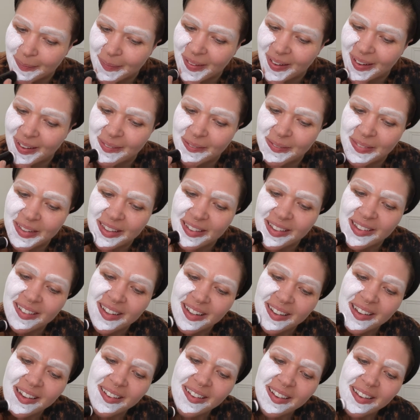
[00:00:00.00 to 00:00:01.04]
pops
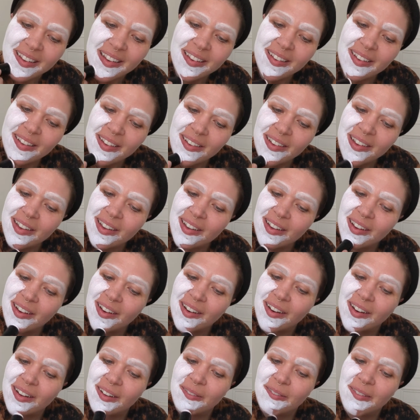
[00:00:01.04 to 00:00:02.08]

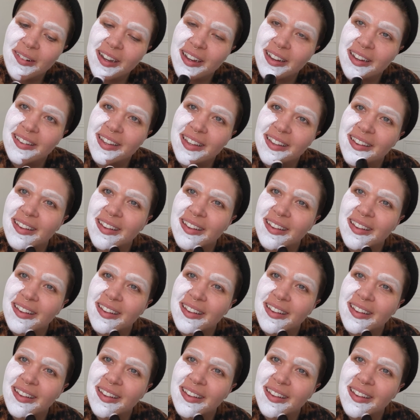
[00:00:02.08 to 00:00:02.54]
on white.